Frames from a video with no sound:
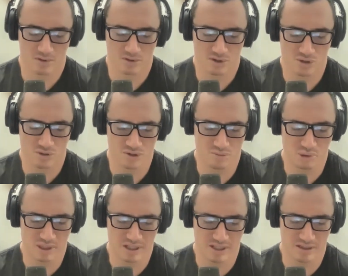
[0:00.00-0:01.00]
children
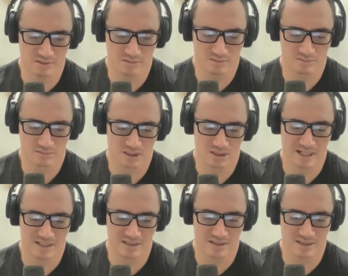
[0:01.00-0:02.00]
being
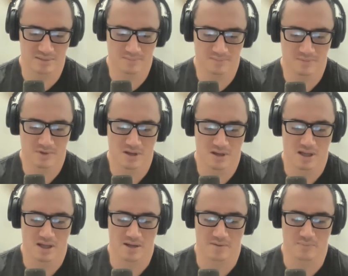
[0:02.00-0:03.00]
neglected.
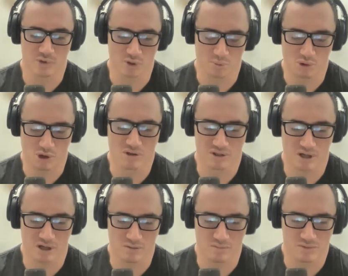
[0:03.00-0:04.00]
We've got broken
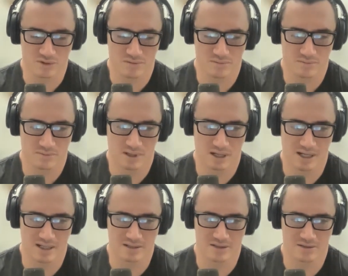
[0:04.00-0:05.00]
homes,
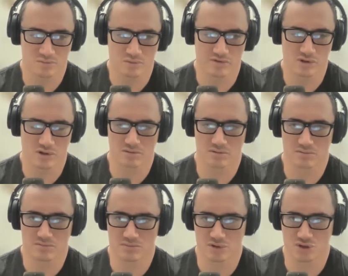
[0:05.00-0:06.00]
and we've got
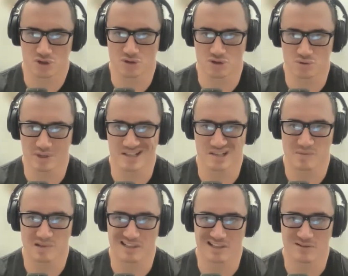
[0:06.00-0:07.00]
social
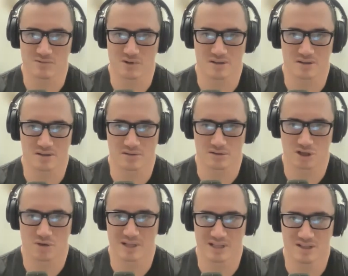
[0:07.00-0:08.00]
instability rather than
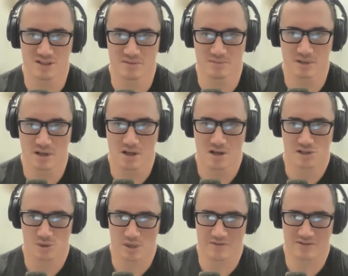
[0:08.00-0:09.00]
cohesion.
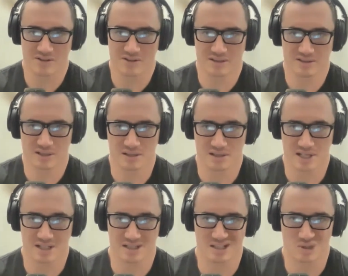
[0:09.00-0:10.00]
So everything that
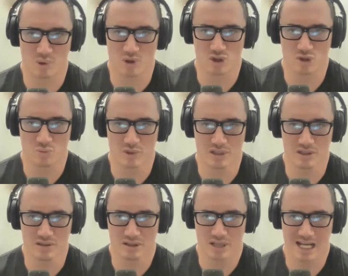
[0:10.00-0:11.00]
sex is supposed to
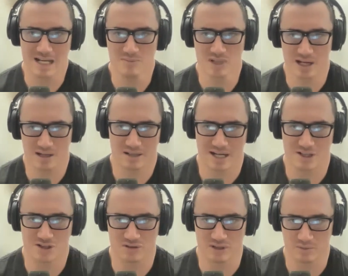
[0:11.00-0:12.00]
be aimed at
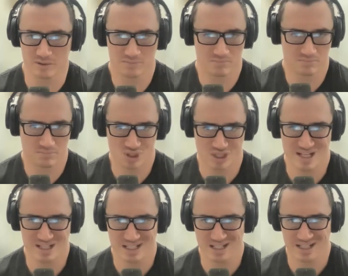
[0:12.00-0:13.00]
naturally, we've
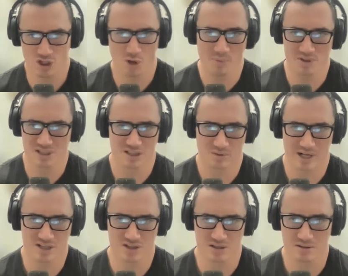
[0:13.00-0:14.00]
taken it in the opposite
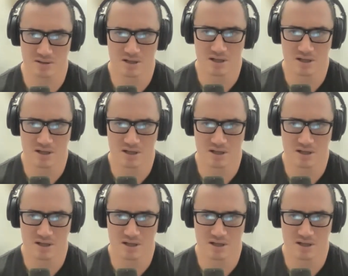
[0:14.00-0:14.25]
direction,